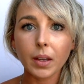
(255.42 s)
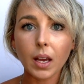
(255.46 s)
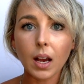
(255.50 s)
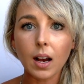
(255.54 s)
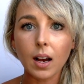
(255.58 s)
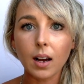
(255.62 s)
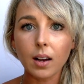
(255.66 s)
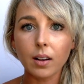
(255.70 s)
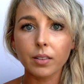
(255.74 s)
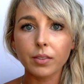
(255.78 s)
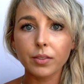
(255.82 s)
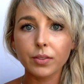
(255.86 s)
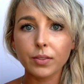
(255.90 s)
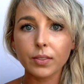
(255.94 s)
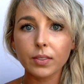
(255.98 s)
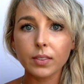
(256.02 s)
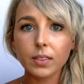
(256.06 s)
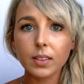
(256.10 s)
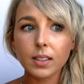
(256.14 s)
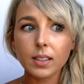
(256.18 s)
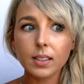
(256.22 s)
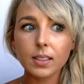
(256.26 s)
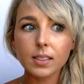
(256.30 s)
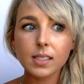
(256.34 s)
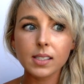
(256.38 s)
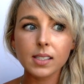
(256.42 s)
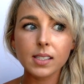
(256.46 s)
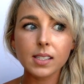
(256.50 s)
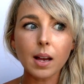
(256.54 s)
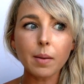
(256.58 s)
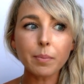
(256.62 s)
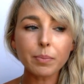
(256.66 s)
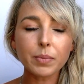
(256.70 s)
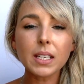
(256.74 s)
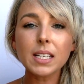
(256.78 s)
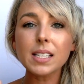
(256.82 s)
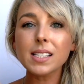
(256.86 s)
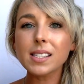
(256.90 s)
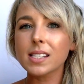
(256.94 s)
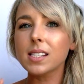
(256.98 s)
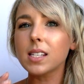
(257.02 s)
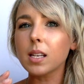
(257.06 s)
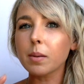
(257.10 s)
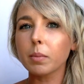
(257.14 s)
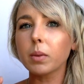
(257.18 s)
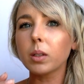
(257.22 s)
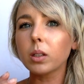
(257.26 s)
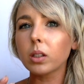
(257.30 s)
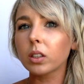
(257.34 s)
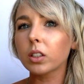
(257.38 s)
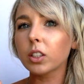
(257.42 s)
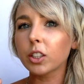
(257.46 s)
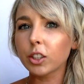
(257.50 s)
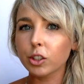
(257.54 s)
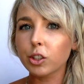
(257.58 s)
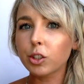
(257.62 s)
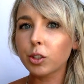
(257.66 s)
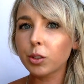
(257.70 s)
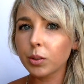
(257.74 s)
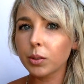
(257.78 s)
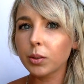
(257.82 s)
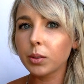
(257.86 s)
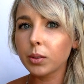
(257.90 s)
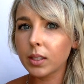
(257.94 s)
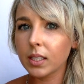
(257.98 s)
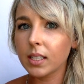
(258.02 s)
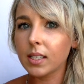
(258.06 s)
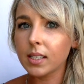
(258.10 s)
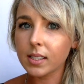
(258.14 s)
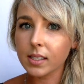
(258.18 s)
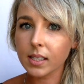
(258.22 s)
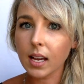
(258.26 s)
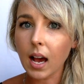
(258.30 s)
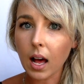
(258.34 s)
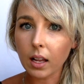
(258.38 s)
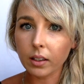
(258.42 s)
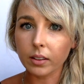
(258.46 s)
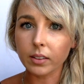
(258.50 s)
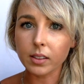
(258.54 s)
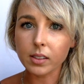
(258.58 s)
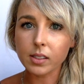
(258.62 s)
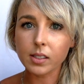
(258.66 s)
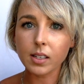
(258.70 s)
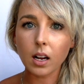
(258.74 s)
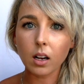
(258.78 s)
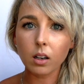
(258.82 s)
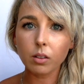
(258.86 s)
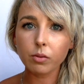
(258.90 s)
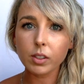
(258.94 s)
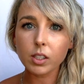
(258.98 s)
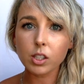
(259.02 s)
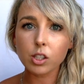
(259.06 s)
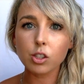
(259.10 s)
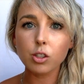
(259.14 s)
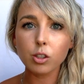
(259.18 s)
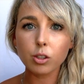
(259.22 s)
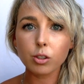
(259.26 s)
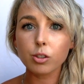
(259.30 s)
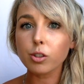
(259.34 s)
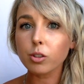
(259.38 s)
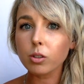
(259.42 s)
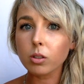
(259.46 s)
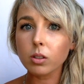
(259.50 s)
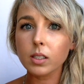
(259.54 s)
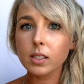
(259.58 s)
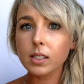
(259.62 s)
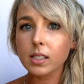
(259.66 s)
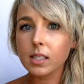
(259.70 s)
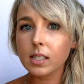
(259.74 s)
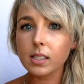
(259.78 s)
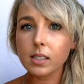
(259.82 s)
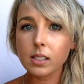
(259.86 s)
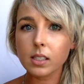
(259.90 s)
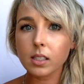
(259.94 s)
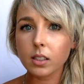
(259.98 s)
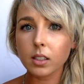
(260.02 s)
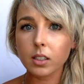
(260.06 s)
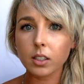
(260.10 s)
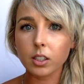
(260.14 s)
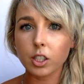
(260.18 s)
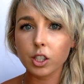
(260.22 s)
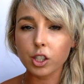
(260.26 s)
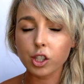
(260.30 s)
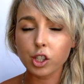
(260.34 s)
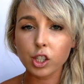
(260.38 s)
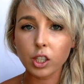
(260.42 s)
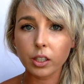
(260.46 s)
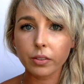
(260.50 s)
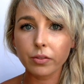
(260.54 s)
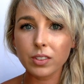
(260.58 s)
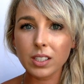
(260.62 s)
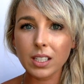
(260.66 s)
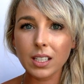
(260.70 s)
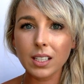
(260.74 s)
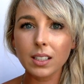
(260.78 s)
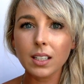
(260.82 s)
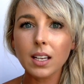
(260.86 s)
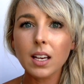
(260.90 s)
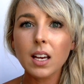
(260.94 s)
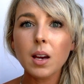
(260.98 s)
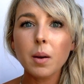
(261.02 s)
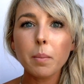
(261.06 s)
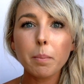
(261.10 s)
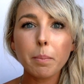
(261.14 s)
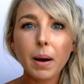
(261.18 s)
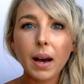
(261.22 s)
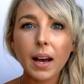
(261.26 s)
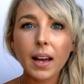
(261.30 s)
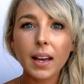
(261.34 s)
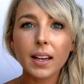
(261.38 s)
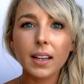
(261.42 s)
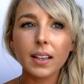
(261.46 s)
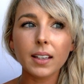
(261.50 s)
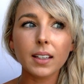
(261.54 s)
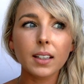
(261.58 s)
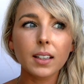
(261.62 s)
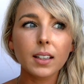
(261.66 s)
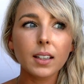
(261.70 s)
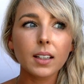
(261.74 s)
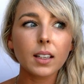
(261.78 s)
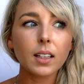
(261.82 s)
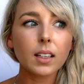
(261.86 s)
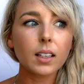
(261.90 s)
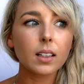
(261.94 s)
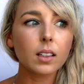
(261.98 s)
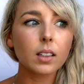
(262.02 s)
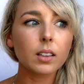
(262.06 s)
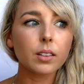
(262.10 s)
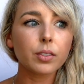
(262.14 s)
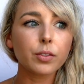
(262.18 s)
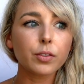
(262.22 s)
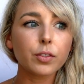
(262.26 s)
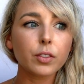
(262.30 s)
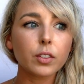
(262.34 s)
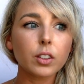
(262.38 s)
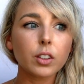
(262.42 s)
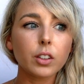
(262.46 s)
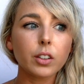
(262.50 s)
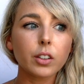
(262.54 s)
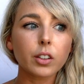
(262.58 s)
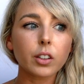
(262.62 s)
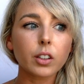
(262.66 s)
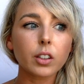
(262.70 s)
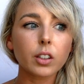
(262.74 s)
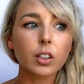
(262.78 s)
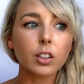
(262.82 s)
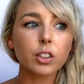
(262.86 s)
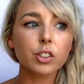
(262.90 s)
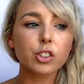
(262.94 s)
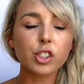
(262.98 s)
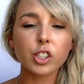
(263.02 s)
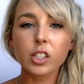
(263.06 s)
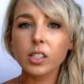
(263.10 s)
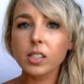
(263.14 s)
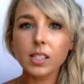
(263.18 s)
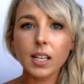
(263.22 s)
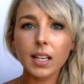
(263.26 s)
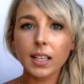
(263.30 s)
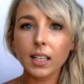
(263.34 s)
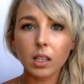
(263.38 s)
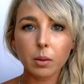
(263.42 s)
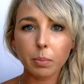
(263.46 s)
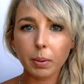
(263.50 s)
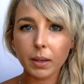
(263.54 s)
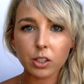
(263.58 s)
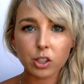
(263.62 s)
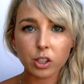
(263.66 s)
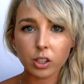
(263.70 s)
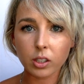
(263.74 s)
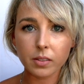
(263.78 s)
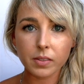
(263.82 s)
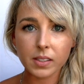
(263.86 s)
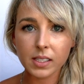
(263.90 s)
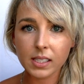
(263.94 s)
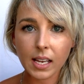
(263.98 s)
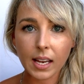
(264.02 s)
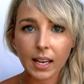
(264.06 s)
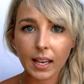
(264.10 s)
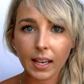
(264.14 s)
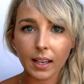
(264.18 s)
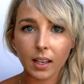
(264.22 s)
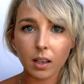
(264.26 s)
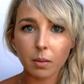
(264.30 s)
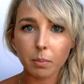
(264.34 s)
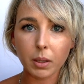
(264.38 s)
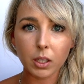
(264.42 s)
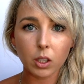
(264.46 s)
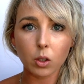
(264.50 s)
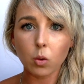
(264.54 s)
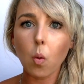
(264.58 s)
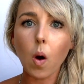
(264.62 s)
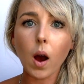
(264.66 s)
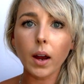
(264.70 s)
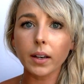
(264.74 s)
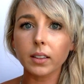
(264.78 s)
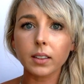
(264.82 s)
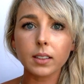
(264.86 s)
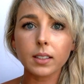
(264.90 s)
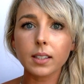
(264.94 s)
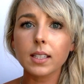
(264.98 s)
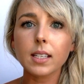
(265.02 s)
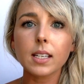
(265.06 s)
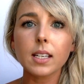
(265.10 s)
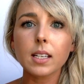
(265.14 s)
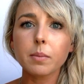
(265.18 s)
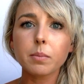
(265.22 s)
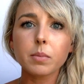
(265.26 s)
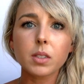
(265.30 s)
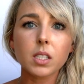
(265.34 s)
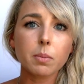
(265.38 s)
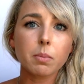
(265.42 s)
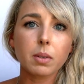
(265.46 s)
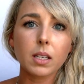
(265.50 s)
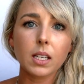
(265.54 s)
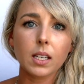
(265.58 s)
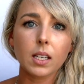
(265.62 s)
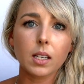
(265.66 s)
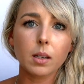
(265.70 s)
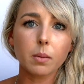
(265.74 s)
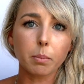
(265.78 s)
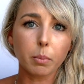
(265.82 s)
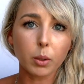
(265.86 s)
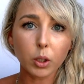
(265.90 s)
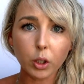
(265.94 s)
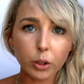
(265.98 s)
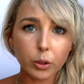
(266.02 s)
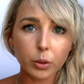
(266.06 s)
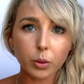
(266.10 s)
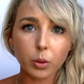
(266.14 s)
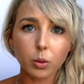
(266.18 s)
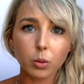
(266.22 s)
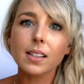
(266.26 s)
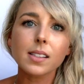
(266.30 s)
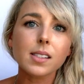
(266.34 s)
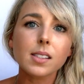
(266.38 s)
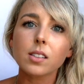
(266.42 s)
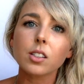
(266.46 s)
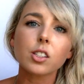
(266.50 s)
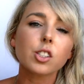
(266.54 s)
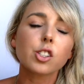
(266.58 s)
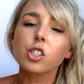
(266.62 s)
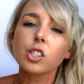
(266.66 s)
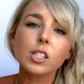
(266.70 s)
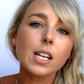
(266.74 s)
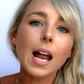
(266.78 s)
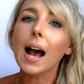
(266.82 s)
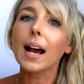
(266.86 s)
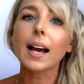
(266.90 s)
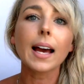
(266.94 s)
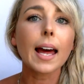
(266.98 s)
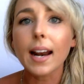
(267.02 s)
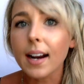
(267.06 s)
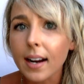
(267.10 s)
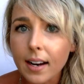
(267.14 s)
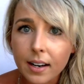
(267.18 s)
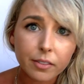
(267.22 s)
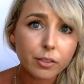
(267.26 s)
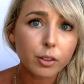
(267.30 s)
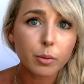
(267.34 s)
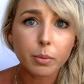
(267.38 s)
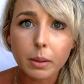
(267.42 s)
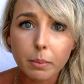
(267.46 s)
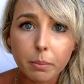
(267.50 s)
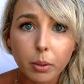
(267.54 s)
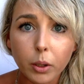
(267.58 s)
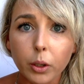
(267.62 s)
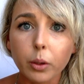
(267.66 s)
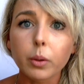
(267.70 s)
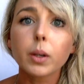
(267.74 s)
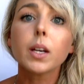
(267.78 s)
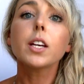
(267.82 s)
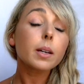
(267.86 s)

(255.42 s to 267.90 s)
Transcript: of something similar to these colors. Now, if it's neutral, it's easier to shift it, but if you're just taking a picture of sand, but you want your theme to be blue, it's just not gonna ever be blue.